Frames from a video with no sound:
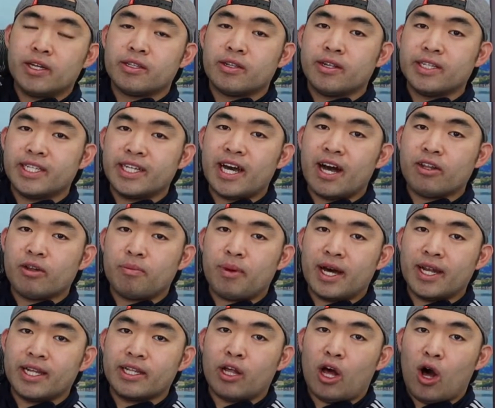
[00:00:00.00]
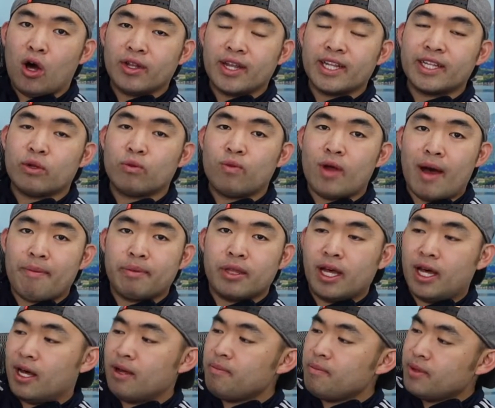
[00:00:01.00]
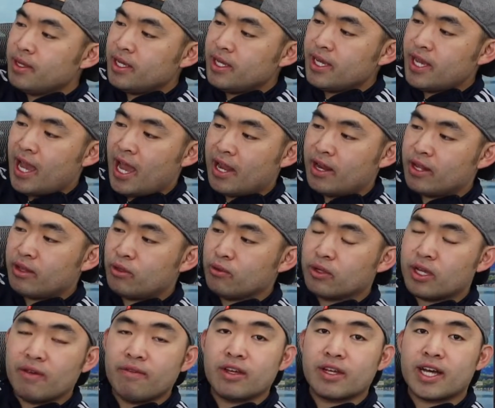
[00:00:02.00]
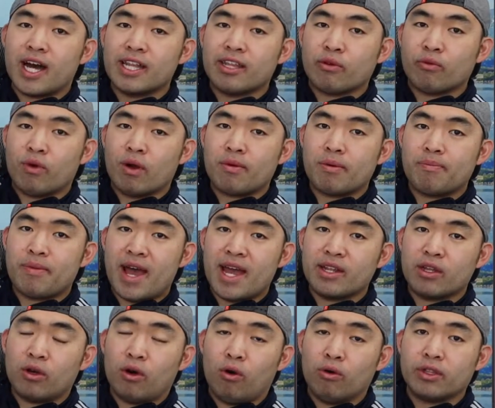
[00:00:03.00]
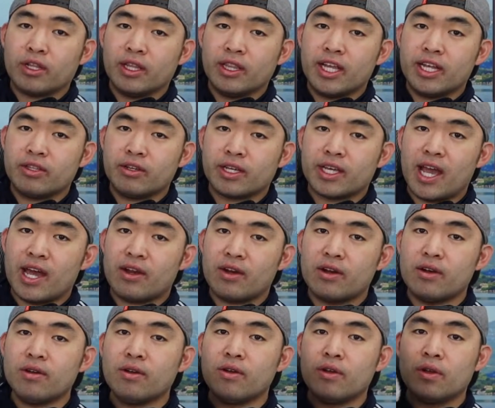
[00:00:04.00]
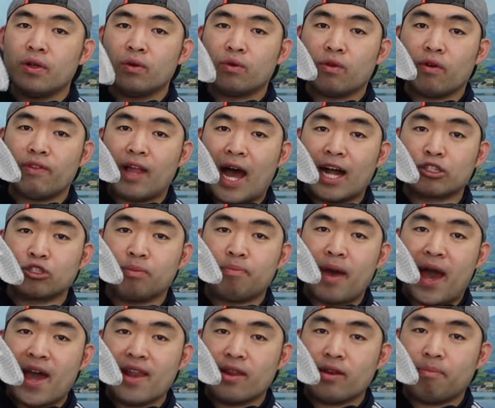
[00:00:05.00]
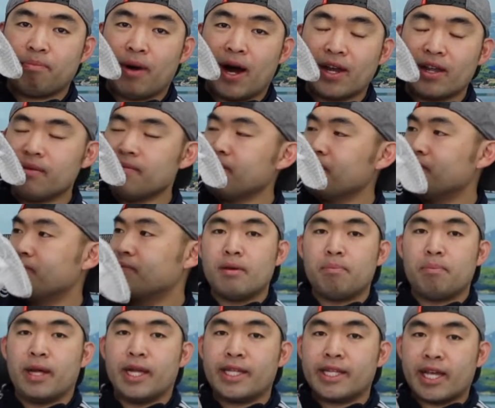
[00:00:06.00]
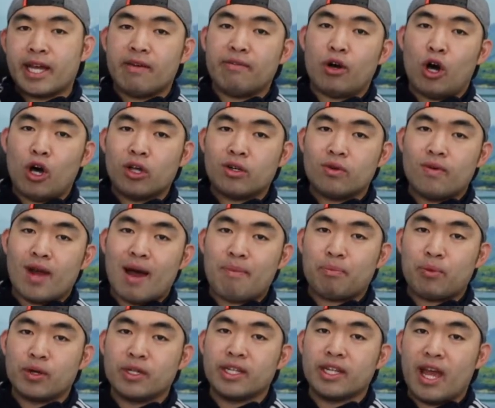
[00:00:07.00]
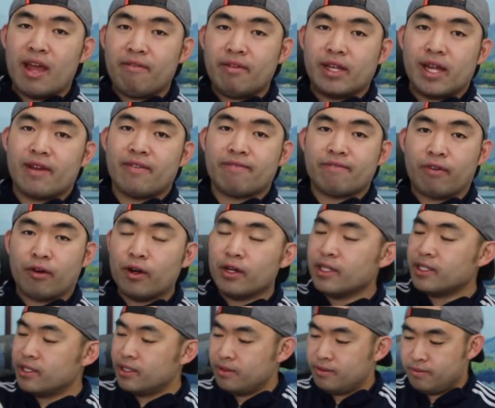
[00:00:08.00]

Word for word: So see how the product is all nicely wrapped up, and they do give you guys a rubber band to hold the lid together with the actual pan in the bottom. But let's take off all the wrappers and everything first.